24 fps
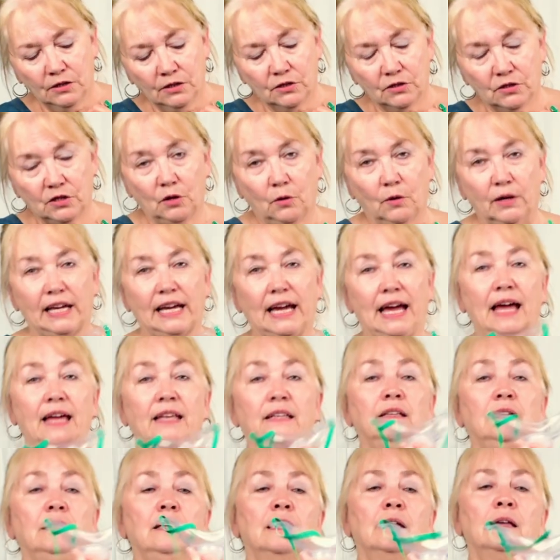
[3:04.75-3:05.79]
So again,
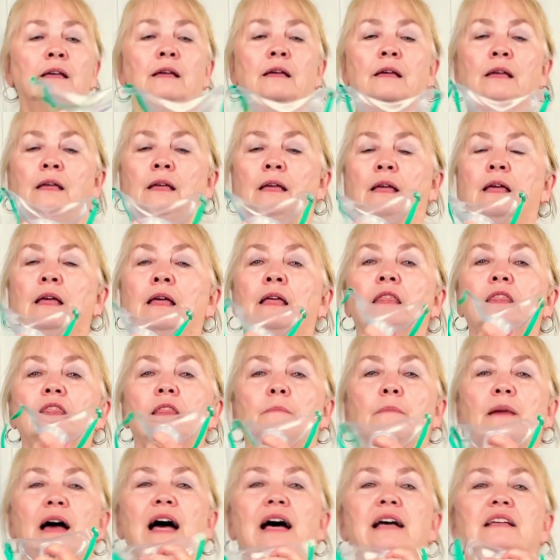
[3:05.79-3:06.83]

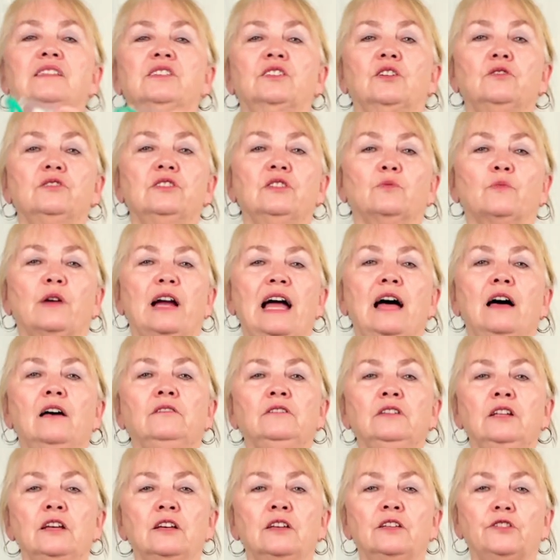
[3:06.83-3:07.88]
the mask goes around
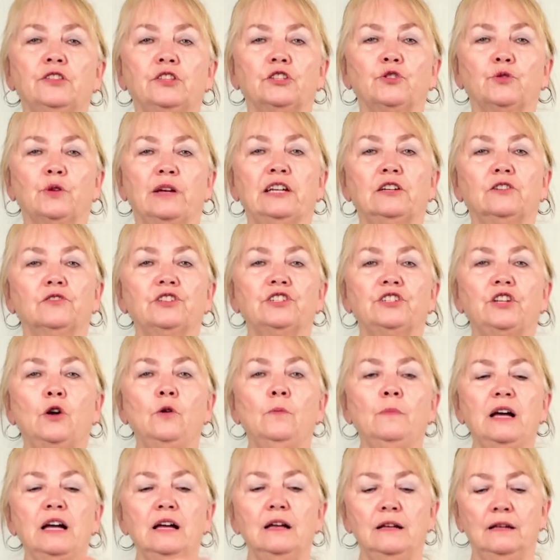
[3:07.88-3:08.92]
the
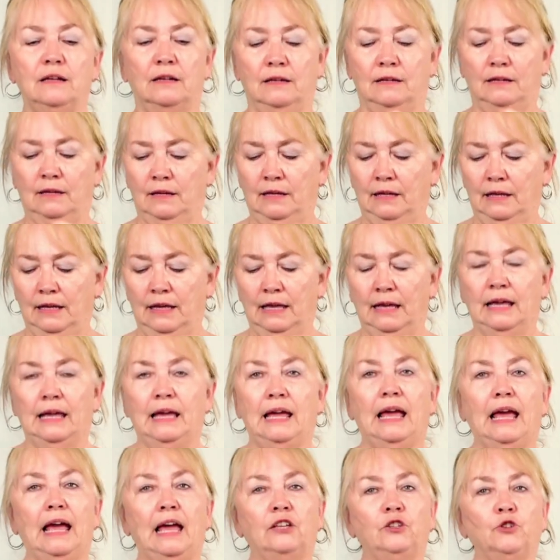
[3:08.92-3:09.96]
trachostoma,
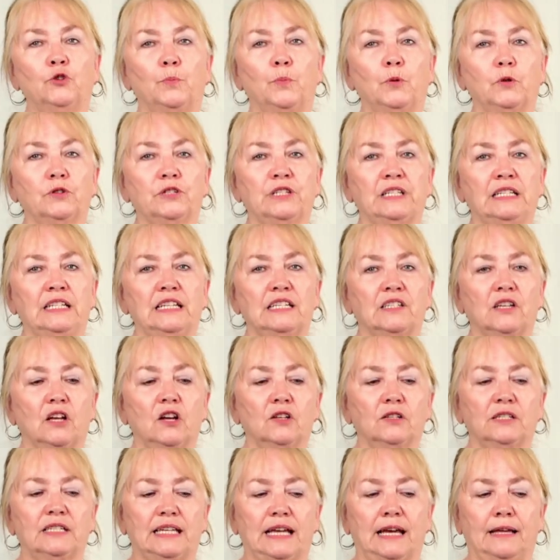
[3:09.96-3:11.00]
and your person is all
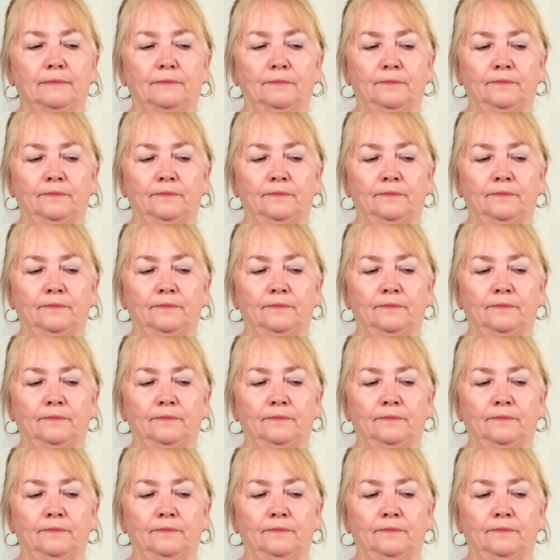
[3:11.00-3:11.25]
set.